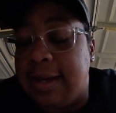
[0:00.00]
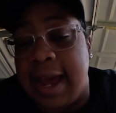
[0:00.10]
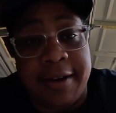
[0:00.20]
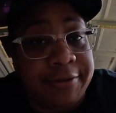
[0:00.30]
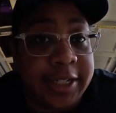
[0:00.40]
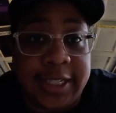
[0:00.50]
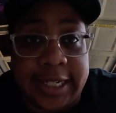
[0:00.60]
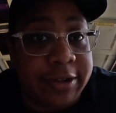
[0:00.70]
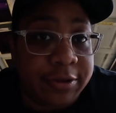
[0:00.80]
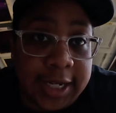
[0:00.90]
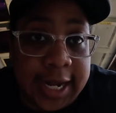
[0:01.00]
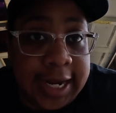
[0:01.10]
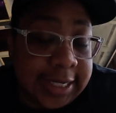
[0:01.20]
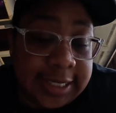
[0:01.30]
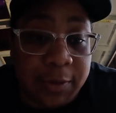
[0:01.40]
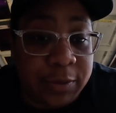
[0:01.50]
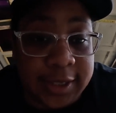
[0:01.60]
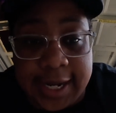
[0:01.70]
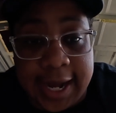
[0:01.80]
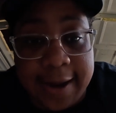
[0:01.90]
every single day, because I
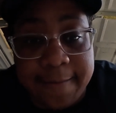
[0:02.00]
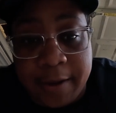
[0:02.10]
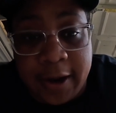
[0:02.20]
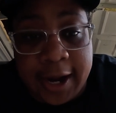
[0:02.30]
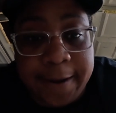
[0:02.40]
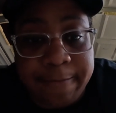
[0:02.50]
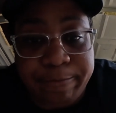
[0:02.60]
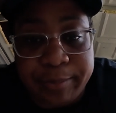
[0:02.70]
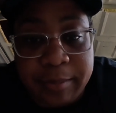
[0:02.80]
was not, okay?